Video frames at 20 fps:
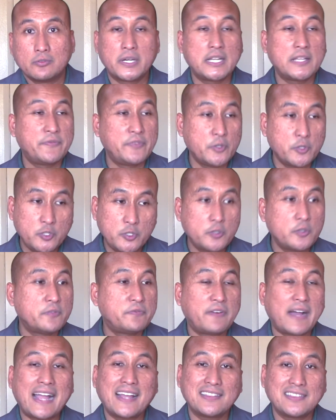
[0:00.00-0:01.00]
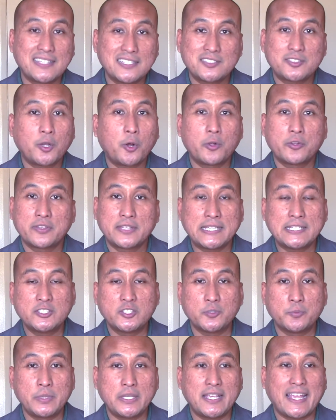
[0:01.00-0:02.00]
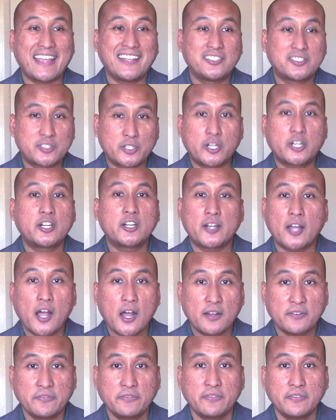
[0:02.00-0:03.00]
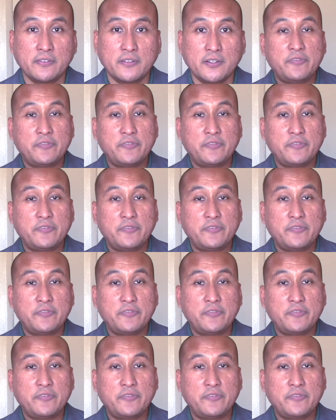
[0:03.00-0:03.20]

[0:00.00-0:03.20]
But if you do find this whole thing to be a turn off,